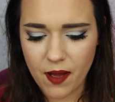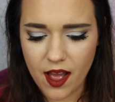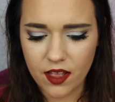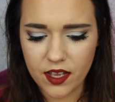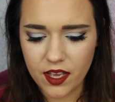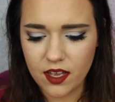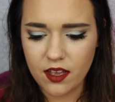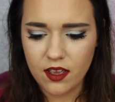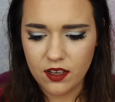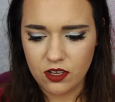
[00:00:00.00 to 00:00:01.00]
palette,
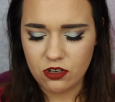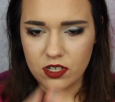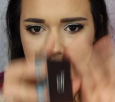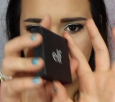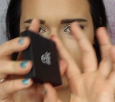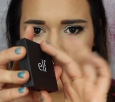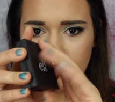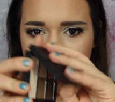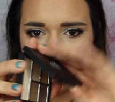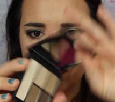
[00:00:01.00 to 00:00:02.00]

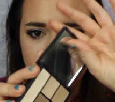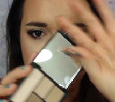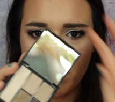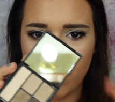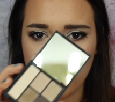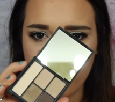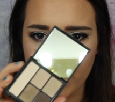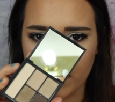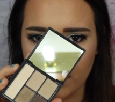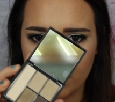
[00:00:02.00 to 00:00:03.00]
you flip it
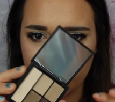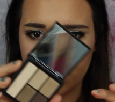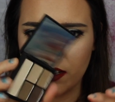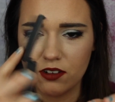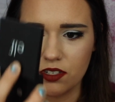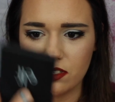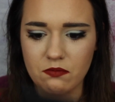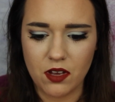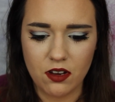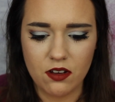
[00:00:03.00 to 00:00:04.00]
open and there's the
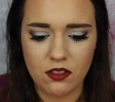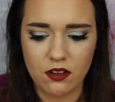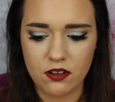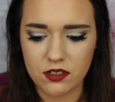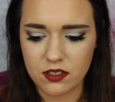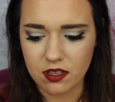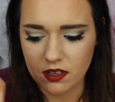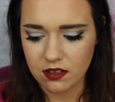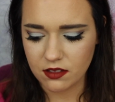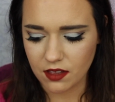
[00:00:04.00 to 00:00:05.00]
mirror, there's
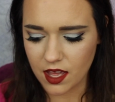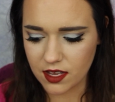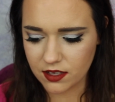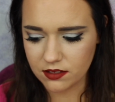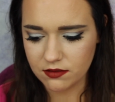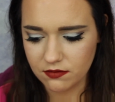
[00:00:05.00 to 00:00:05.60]
the like